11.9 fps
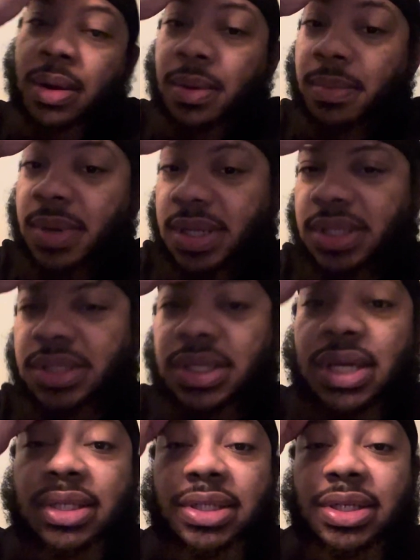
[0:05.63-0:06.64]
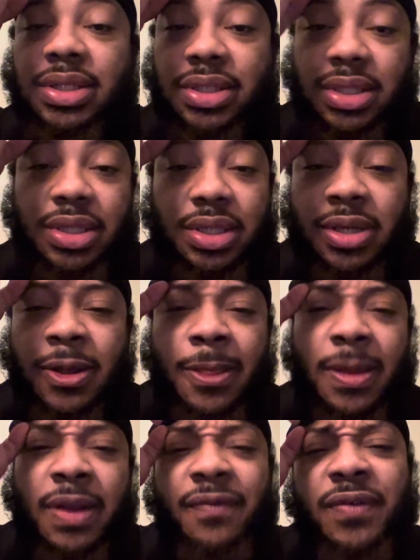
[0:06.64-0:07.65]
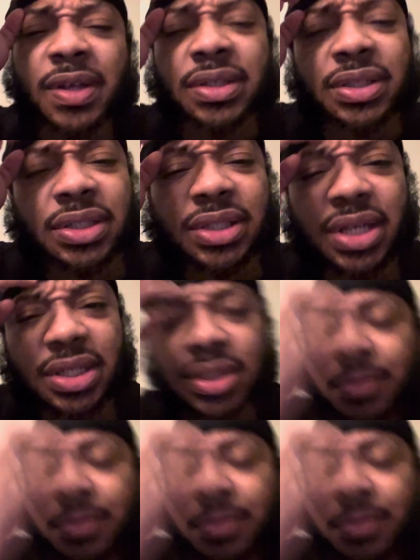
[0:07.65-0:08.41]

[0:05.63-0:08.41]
my insides can't take it. And I finally decided to